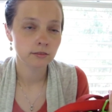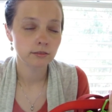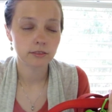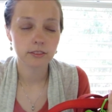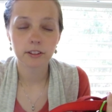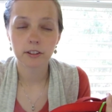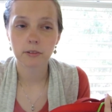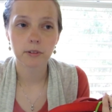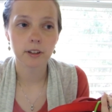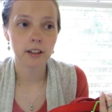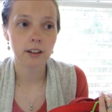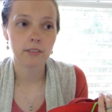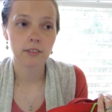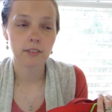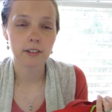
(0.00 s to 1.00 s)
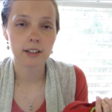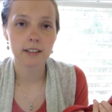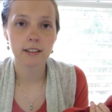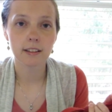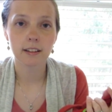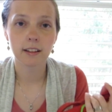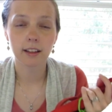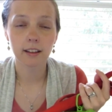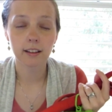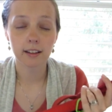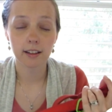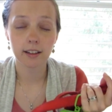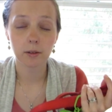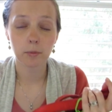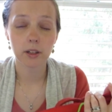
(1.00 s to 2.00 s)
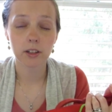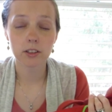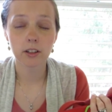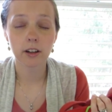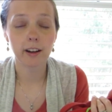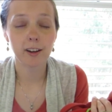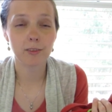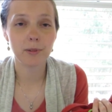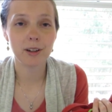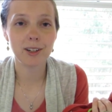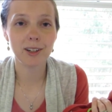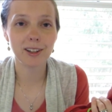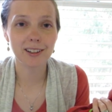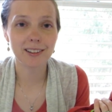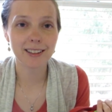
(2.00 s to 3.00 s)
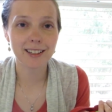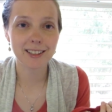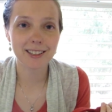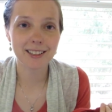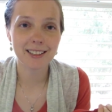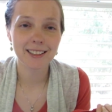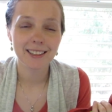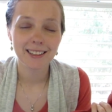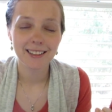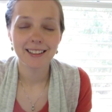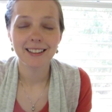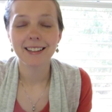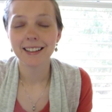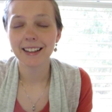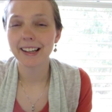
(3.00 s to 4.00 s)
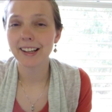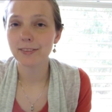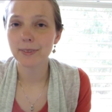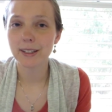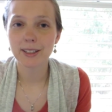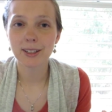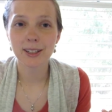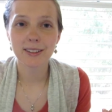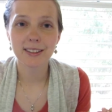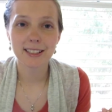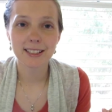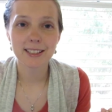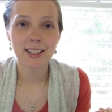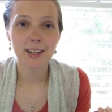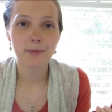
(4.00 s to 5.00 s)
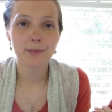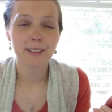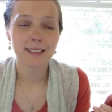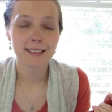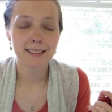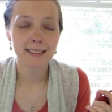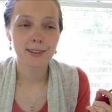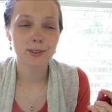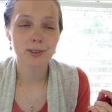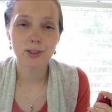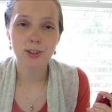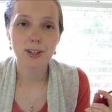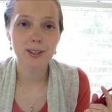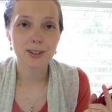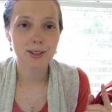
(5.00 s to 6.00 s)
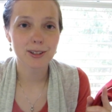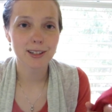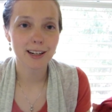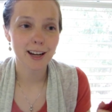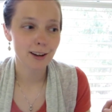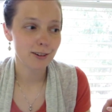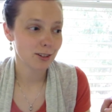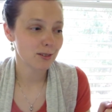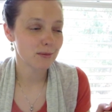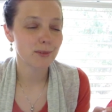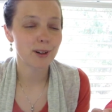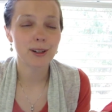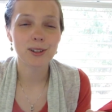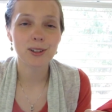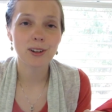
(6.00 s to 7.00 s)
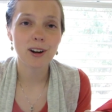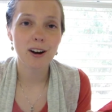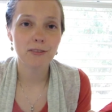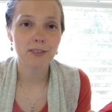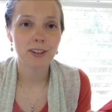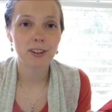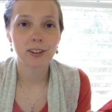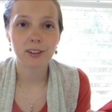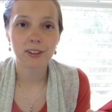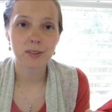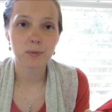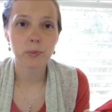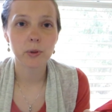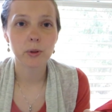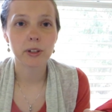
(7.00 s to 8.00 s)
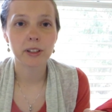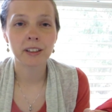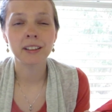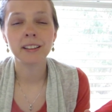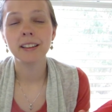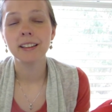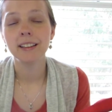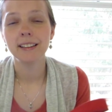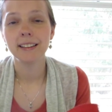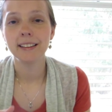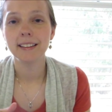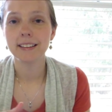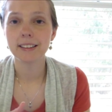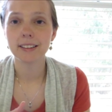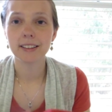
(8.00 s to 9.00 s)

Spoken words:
for whatever reason, like I need to make sure I have my dog leashed. I have my dog leashed up because I don't trust her to not just wander off and go exploring. So